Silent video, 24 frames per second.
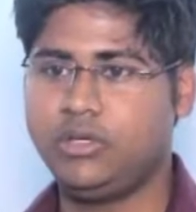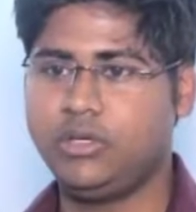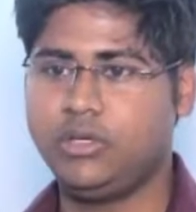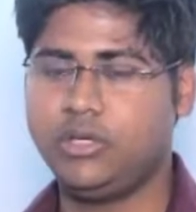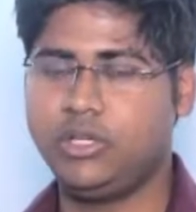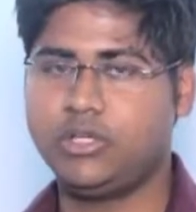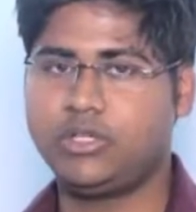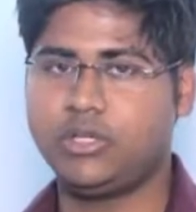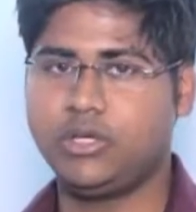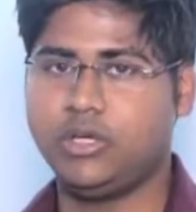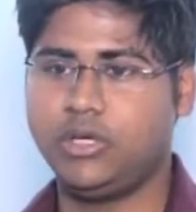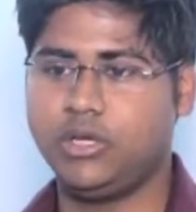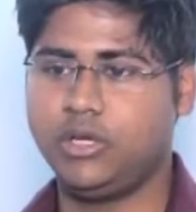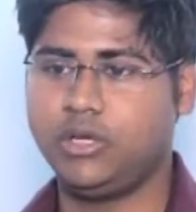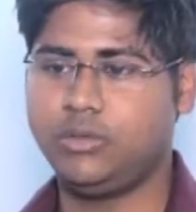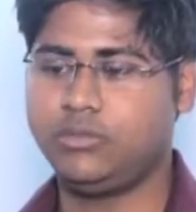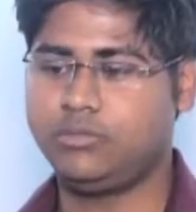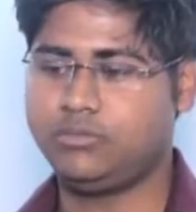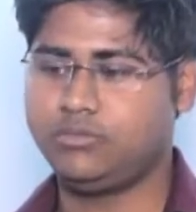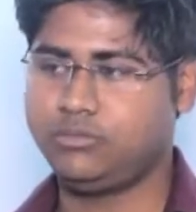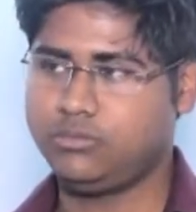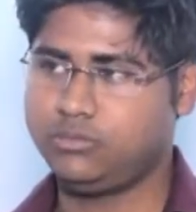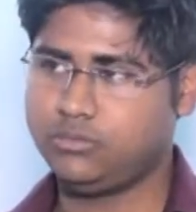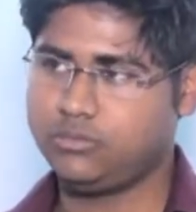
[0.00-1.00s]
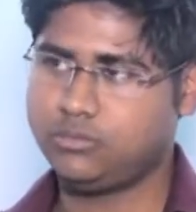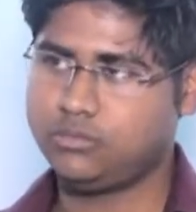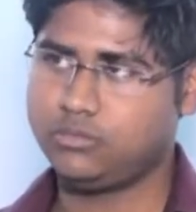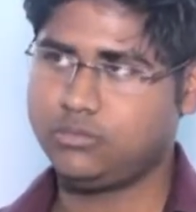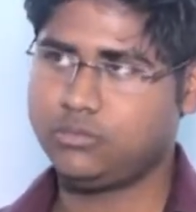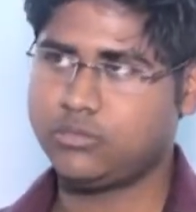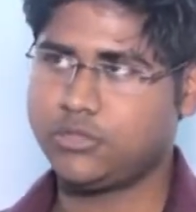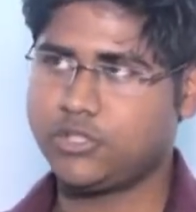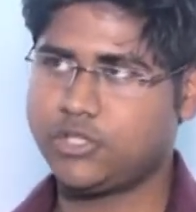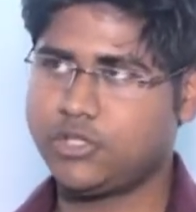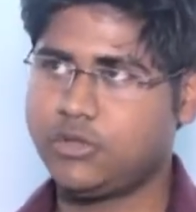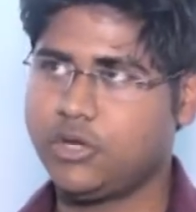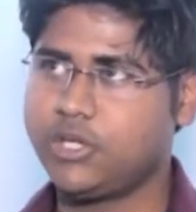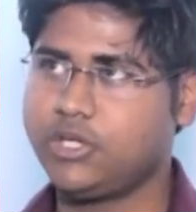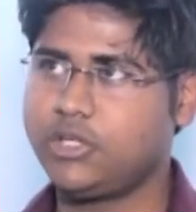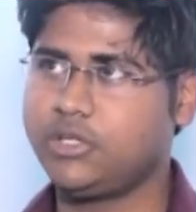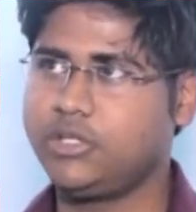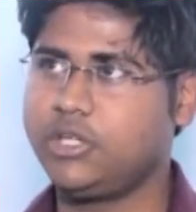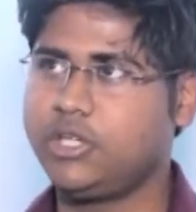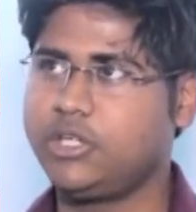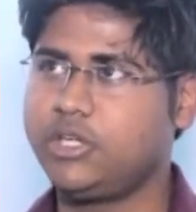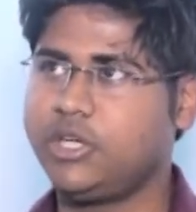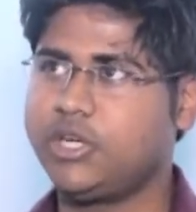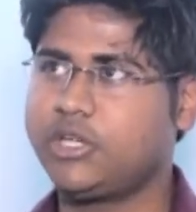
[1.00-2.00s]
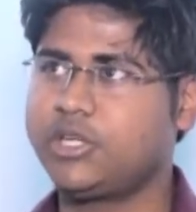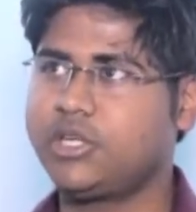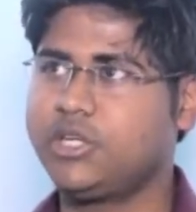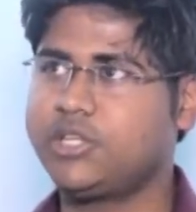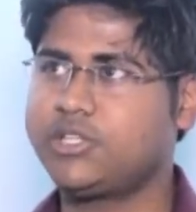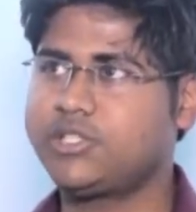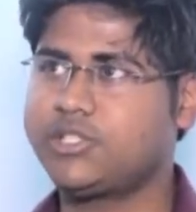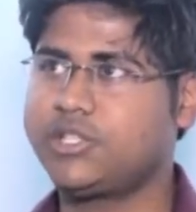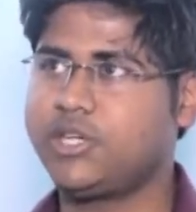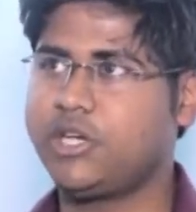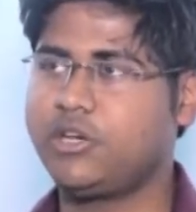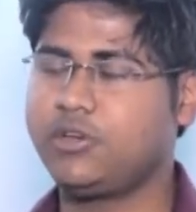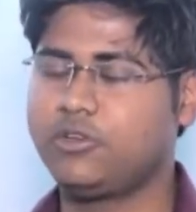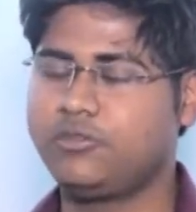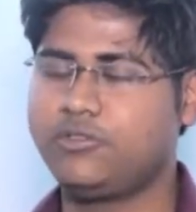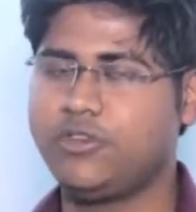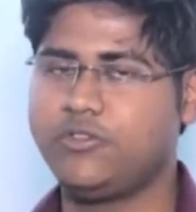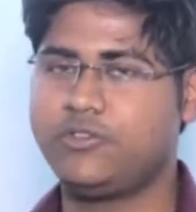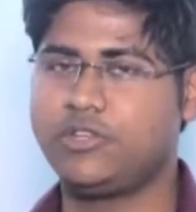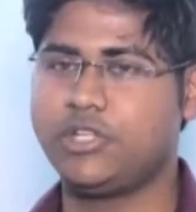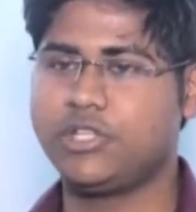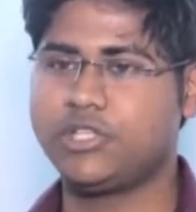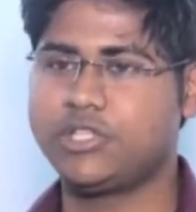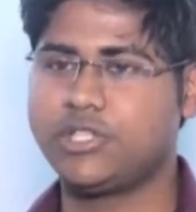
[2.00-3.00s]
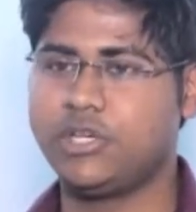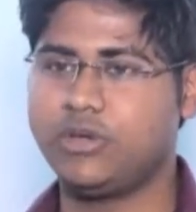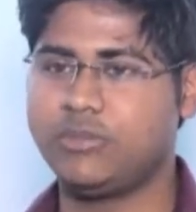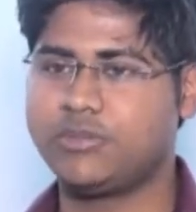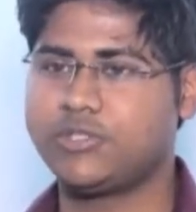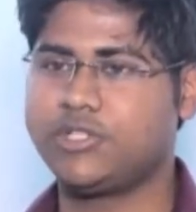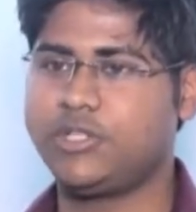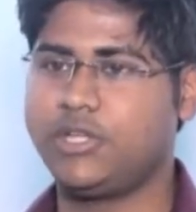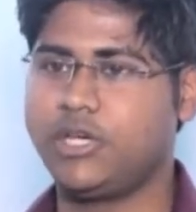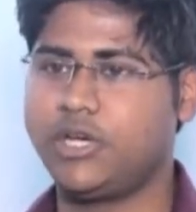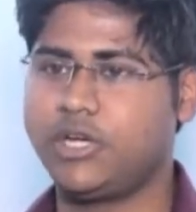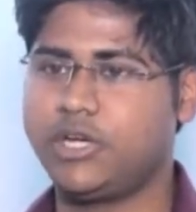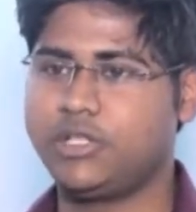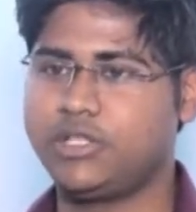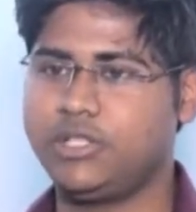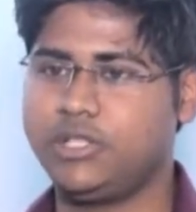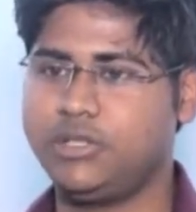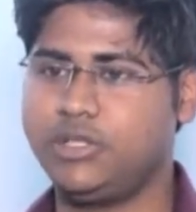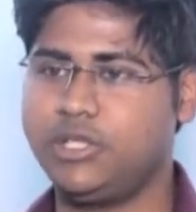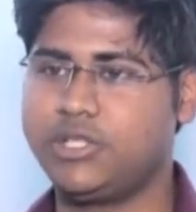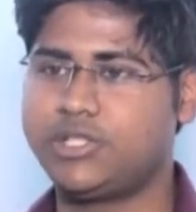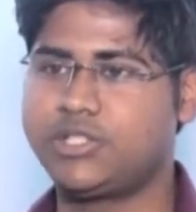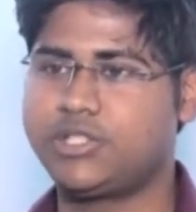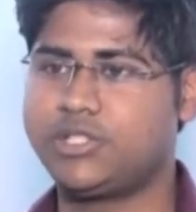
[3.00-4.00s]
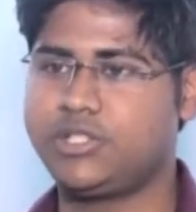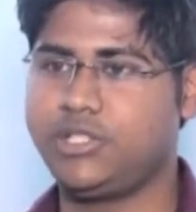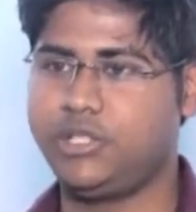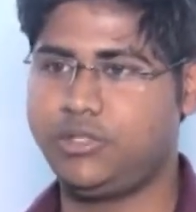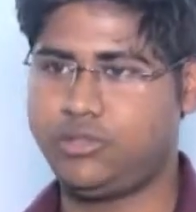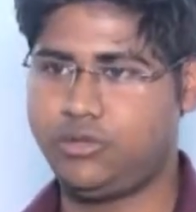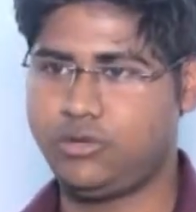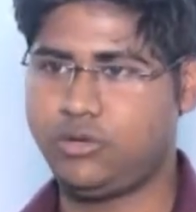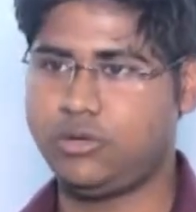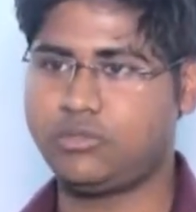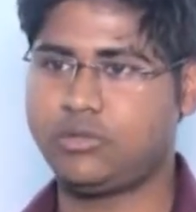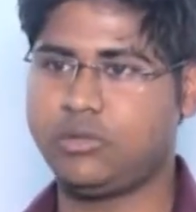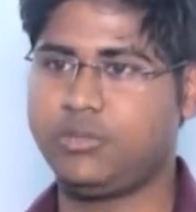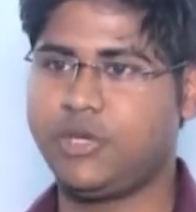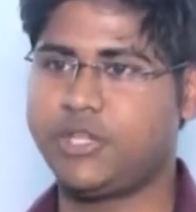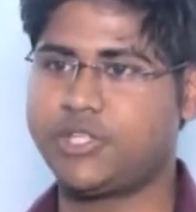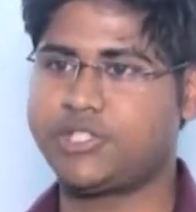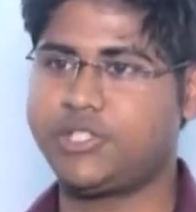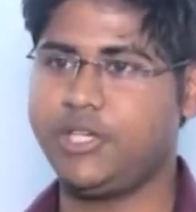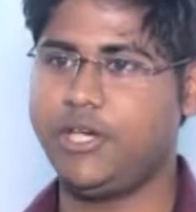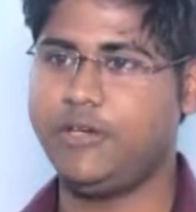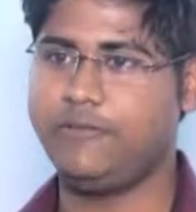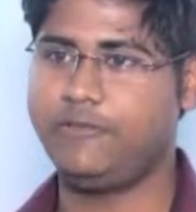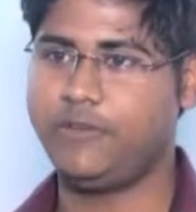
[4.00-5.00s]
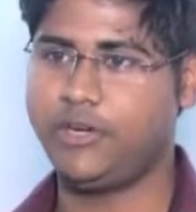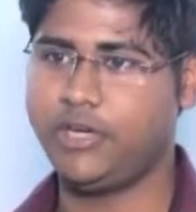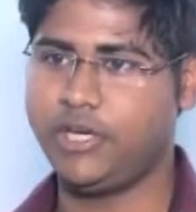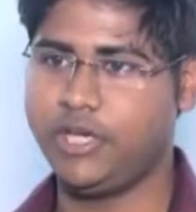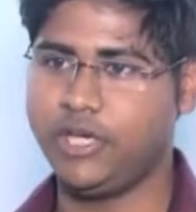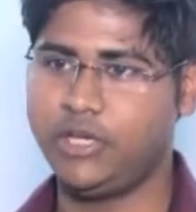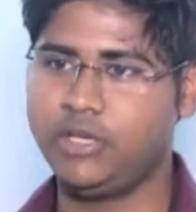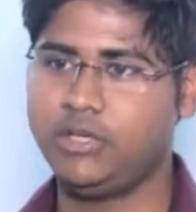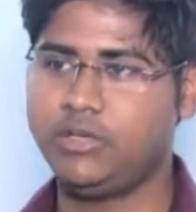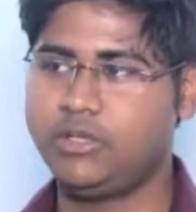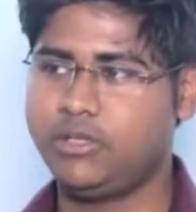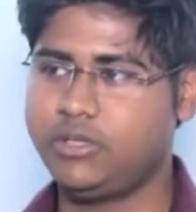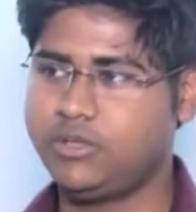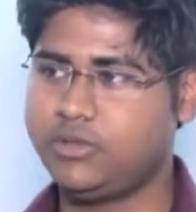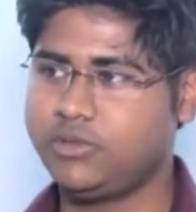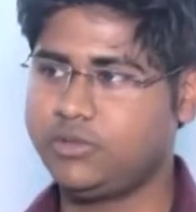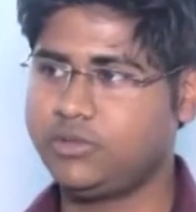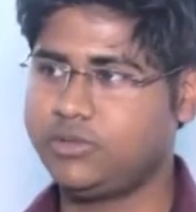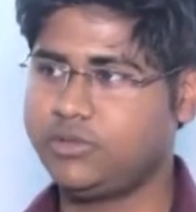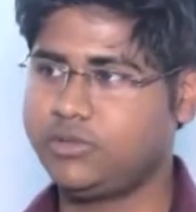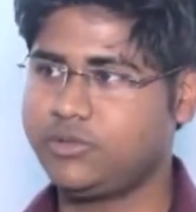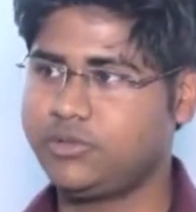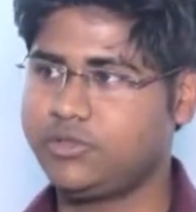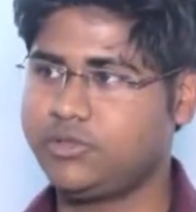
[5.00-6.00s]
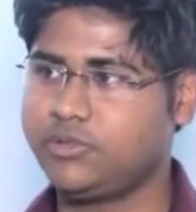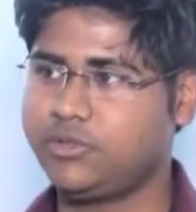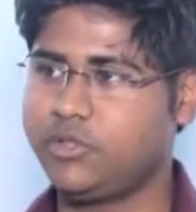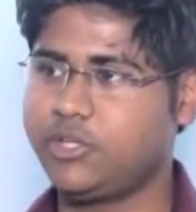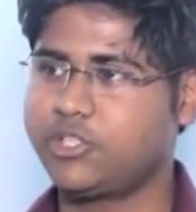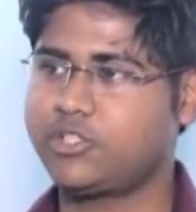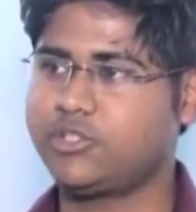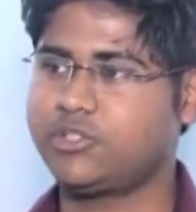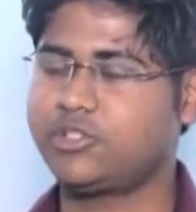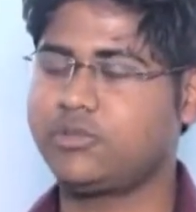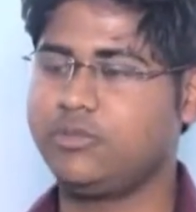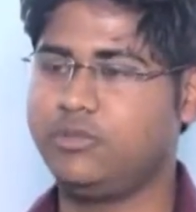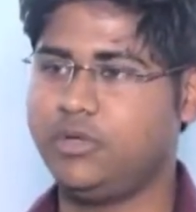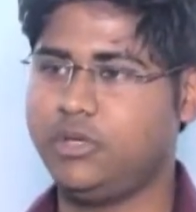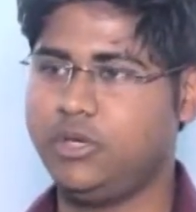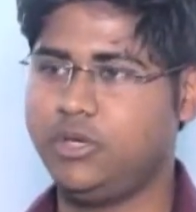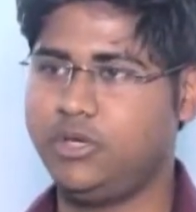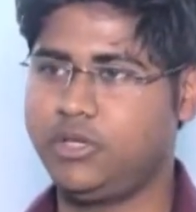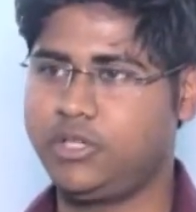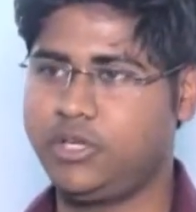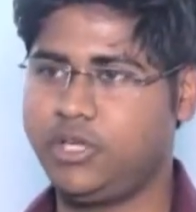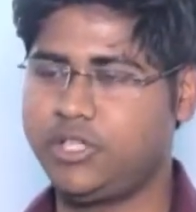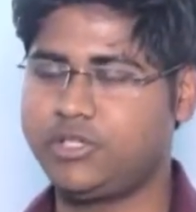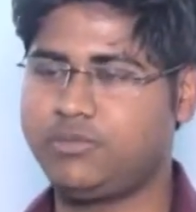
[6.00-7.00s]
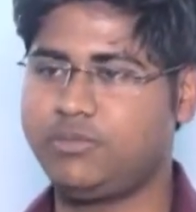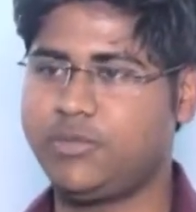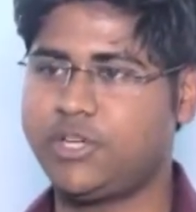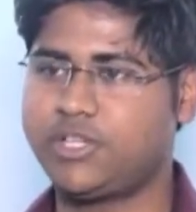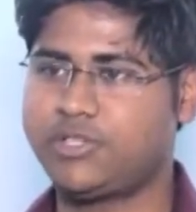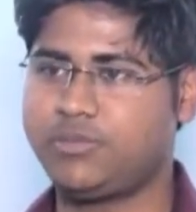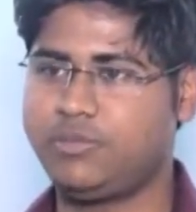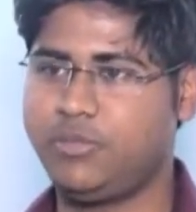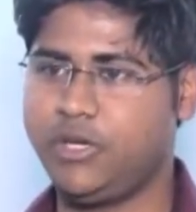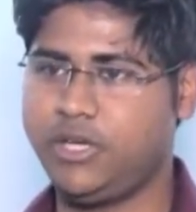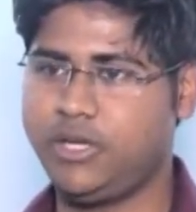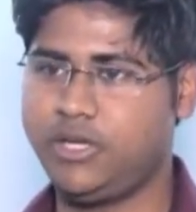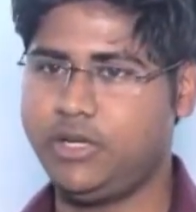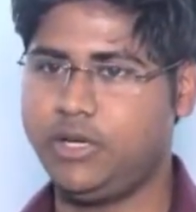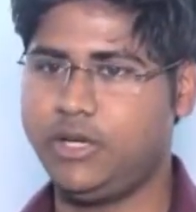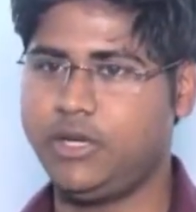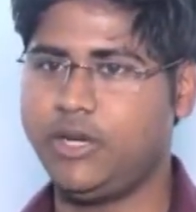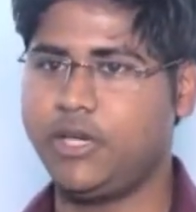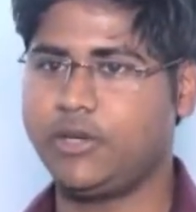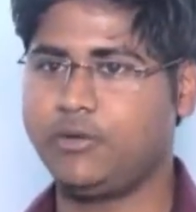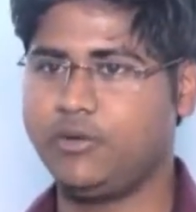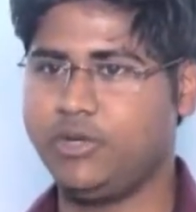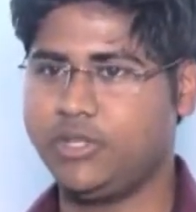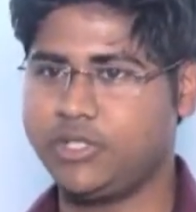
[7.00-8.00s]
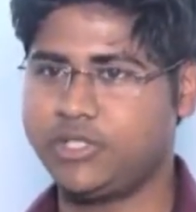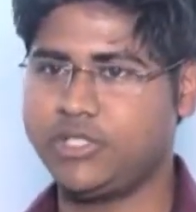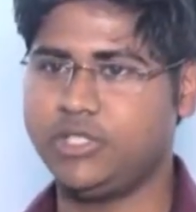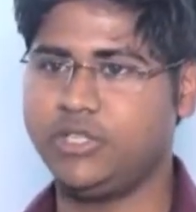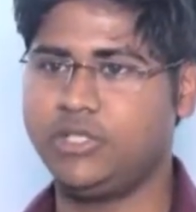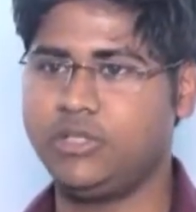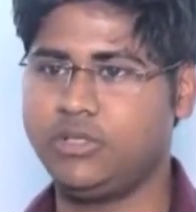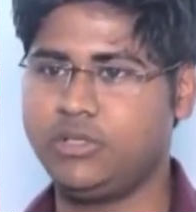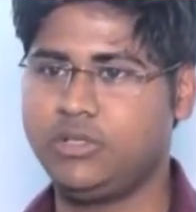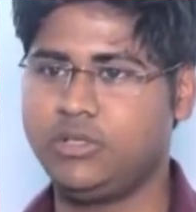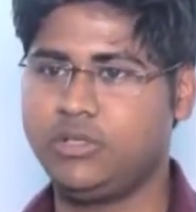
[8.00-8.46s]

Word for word: It, uh, so I did at least ten to fifteen rounds regarding with these strict topics every day, so as to increase my speed and accuracy.